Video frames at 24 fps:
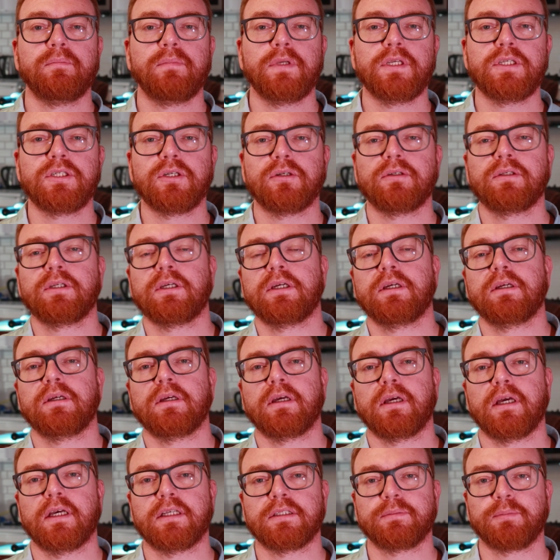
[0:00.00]

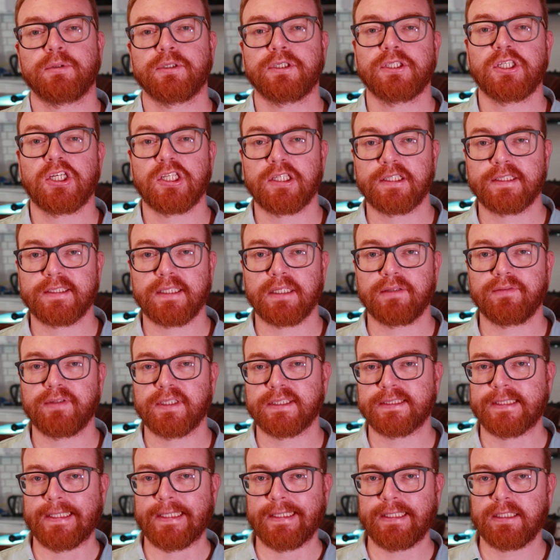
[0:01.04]
Midjourney has positioned itself
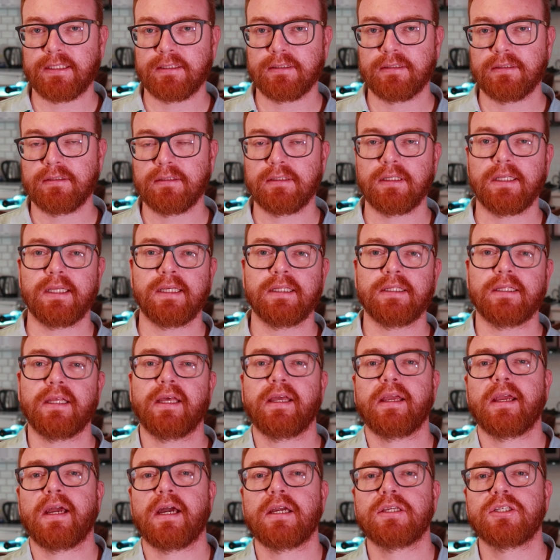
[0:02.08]
as the leader in the
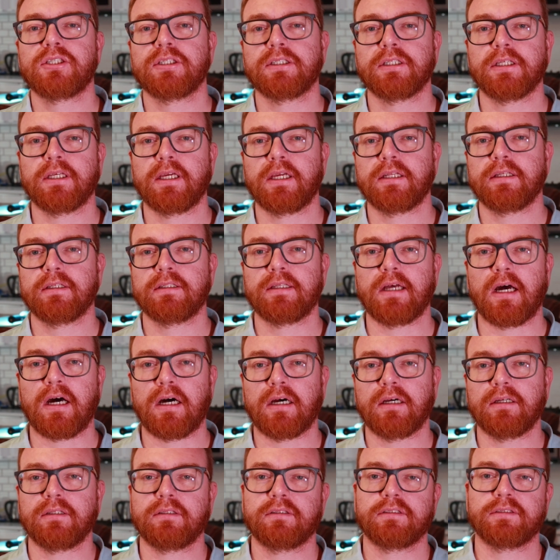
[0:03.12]
AI-generated
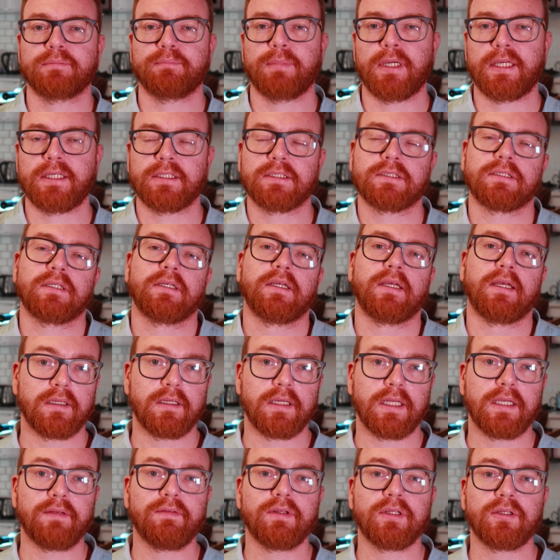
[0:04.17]
art space.
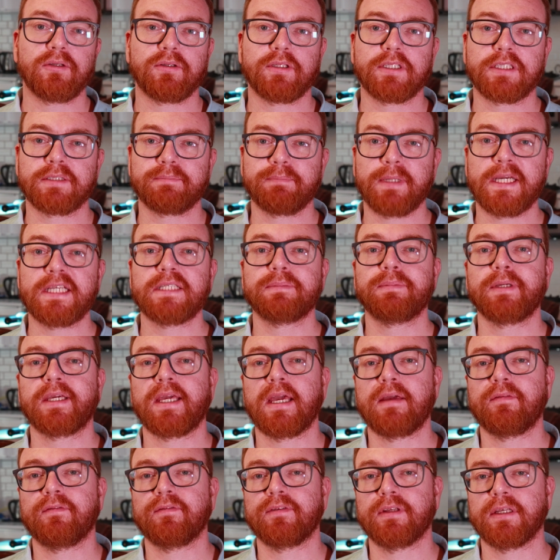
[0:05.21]
And even though the space
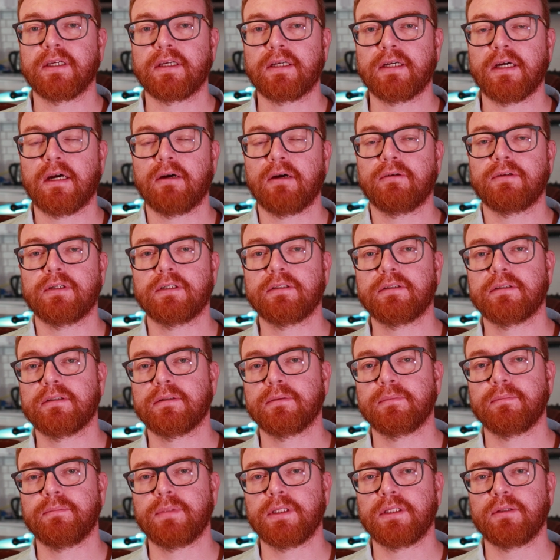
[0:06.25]
became very crowded
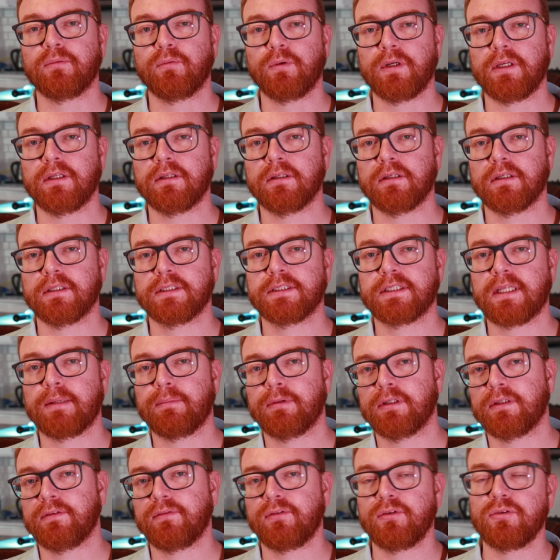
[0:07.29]
between
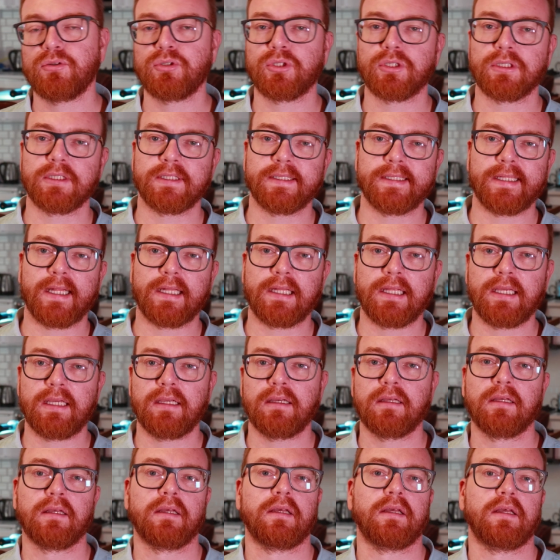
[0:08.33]
Stable Diffusion,
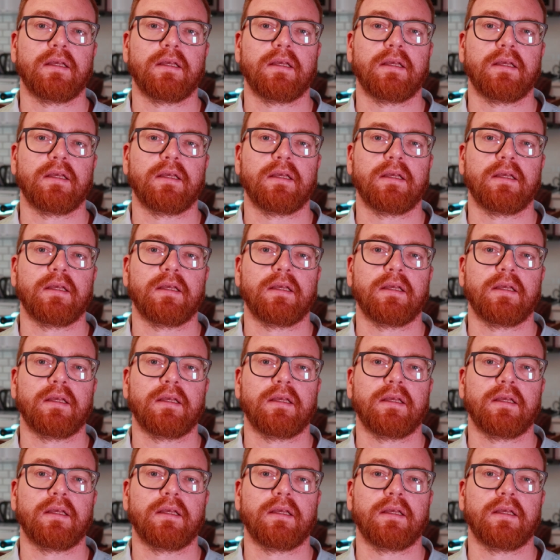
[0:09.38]
DALL-E,